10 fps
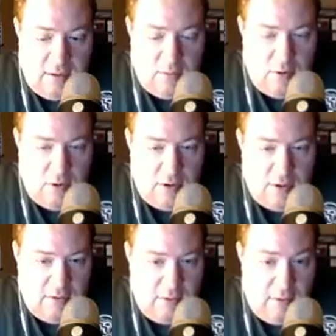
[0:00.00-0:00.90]
other part
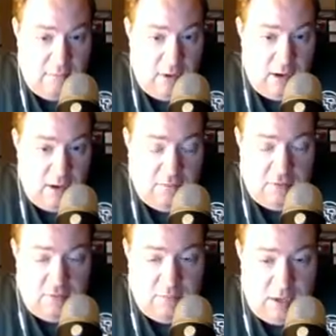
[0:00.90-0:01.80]
that you have to be
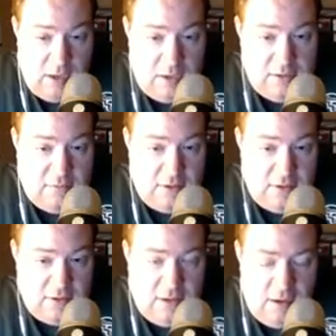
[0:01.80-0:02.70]
careful of because of
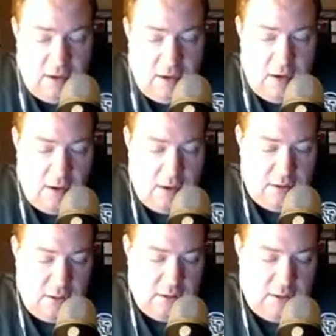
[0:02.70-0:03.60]
this,
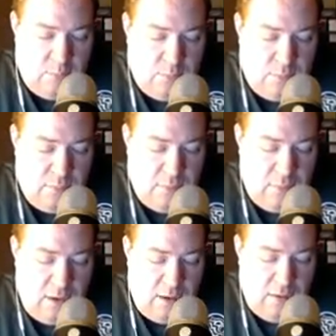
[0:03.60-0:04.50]
since
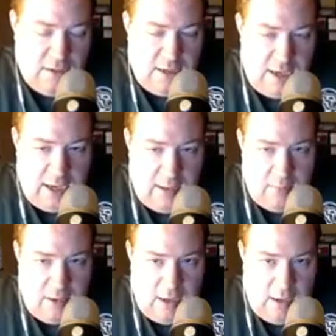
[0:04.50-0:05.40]
in this game